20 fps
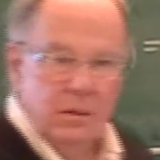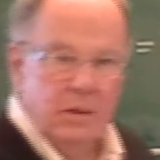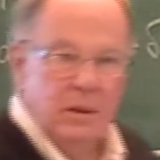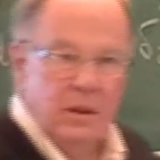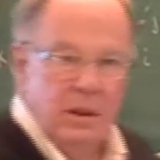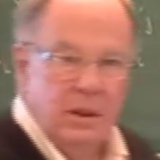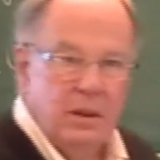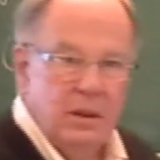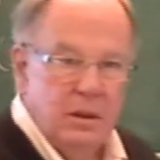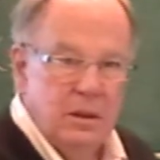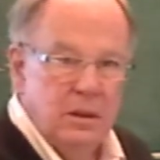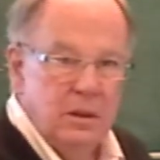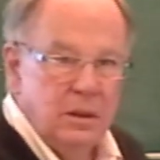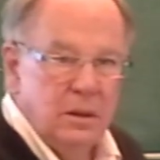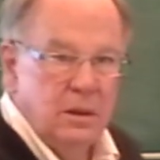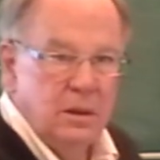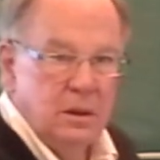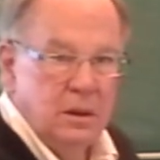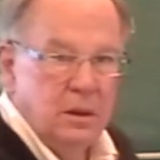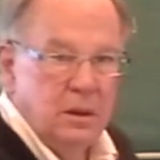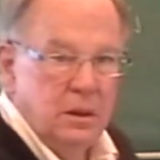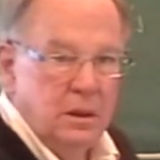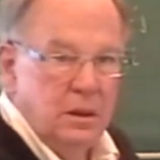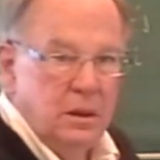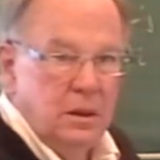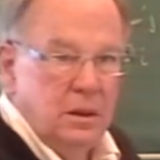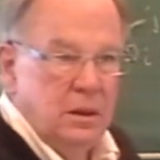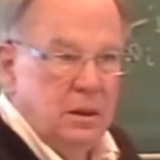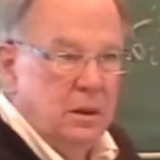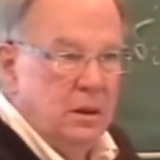Okay.
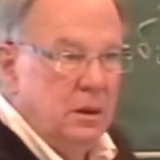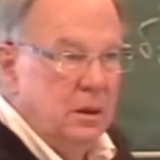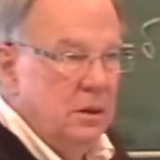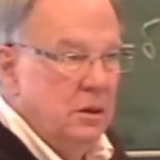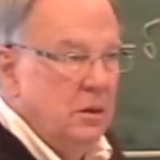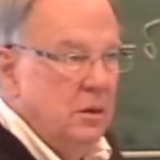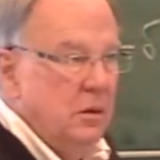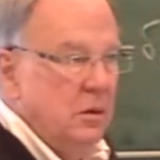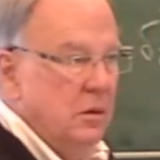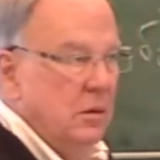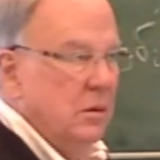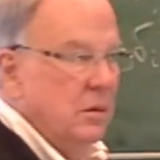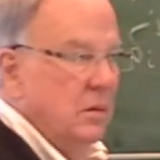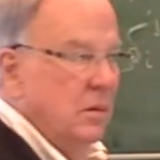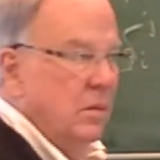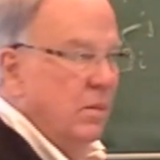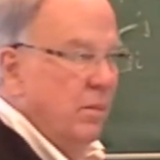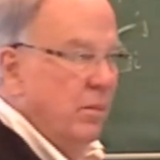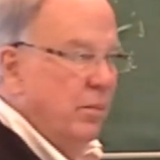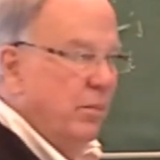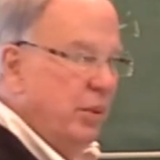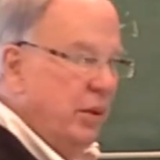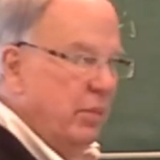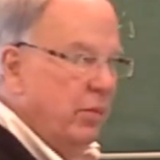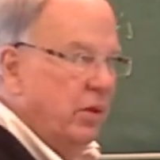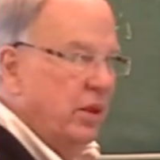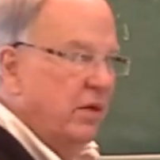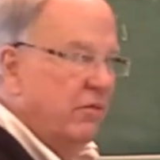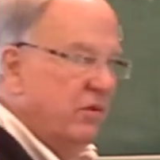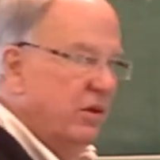So
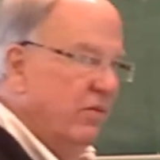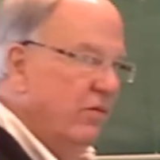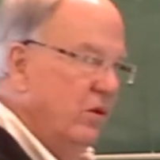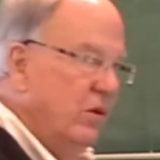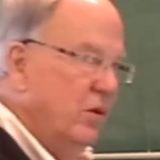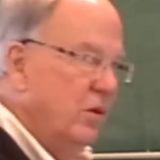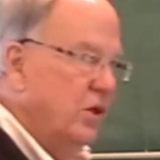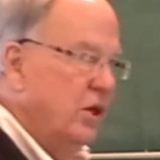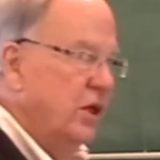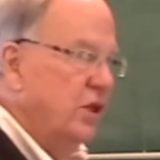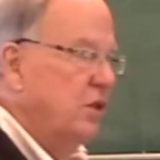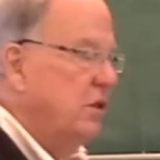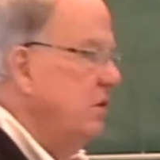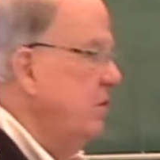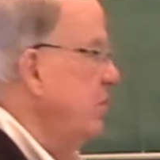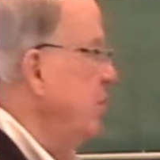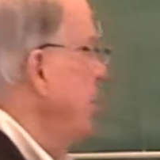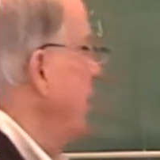people have different notations for